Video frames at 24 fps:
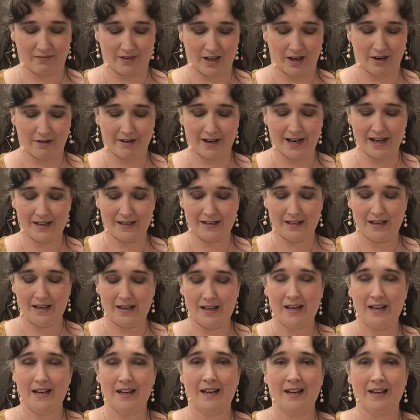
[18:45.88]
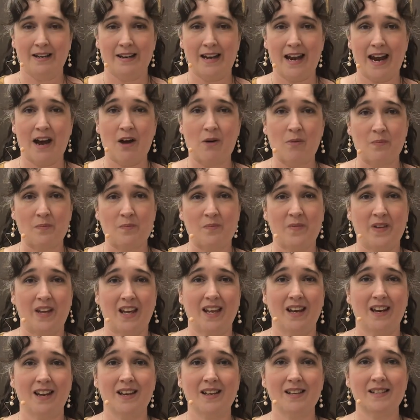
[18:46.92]
All right? Now,
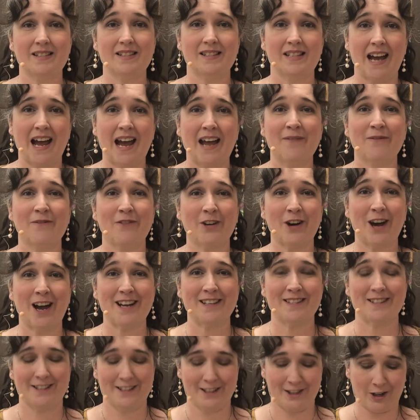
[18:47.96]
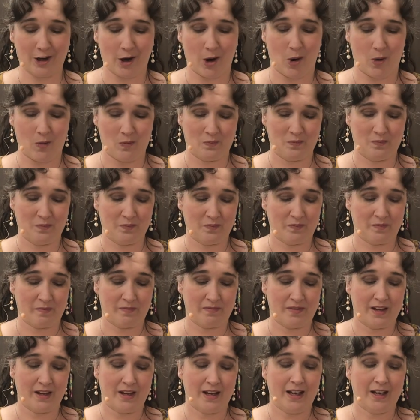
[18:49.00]
it is time for us to go.
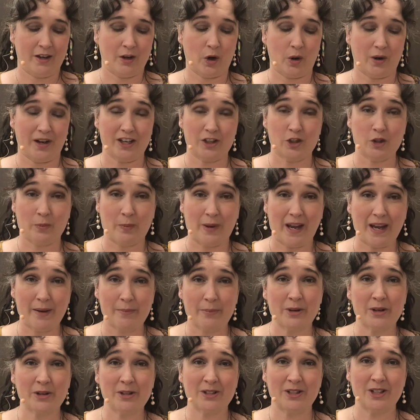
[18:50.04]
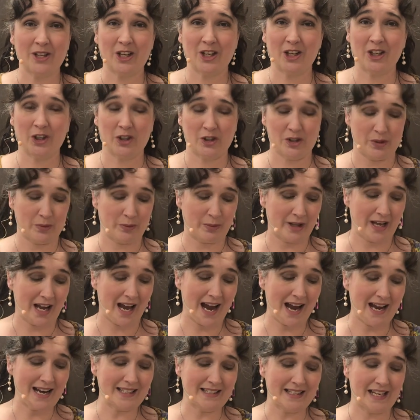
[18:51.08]
Go get your papers, your
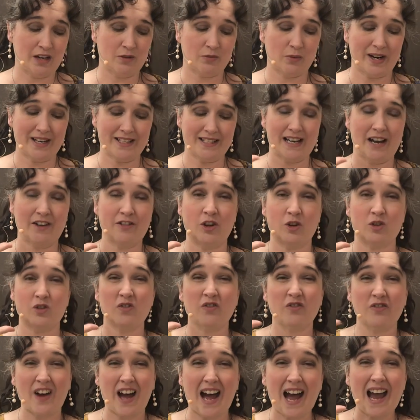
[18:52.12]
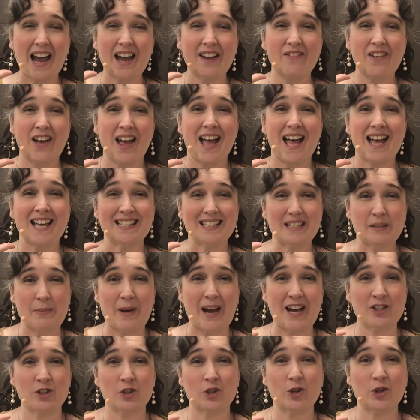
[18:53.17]
supplies, and write down those 5
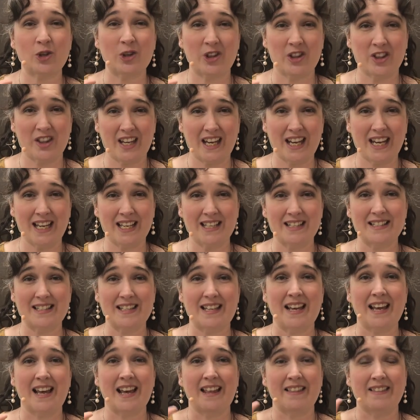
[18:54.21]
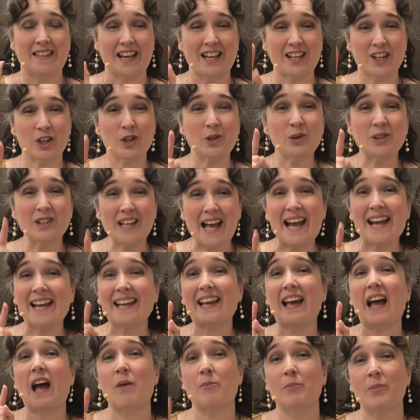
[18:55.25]
special things that you like
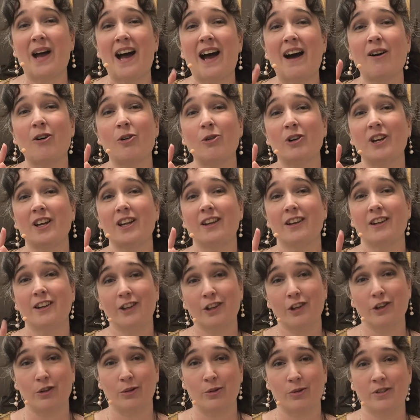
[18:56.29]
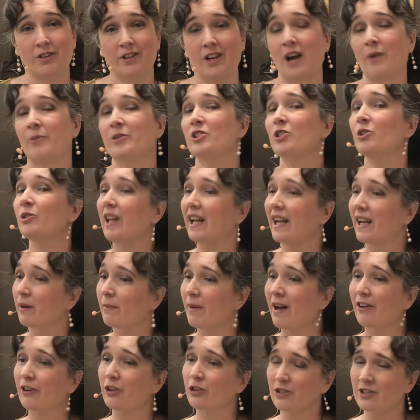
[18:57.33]
about you. Not what you like
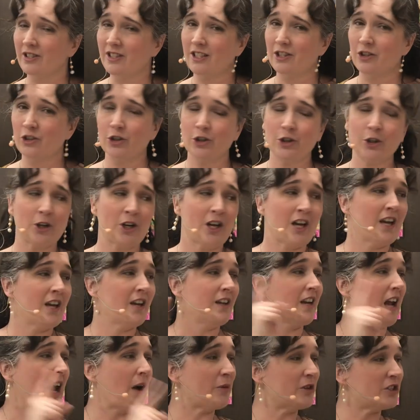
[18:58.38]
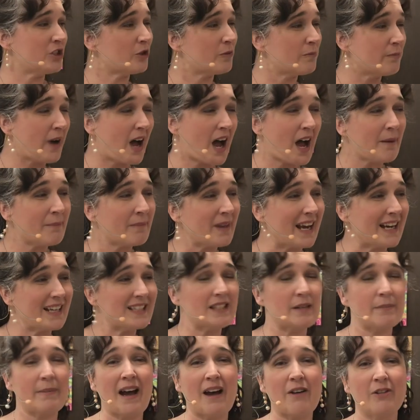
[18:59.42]
about your sister, not what your mom likes
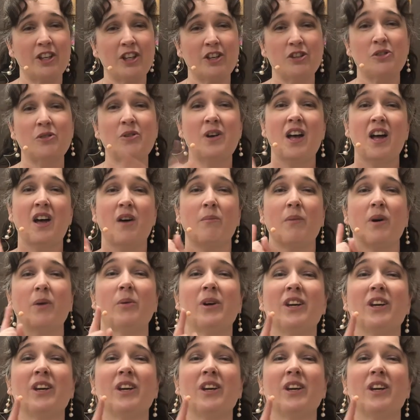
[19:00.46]
about you, but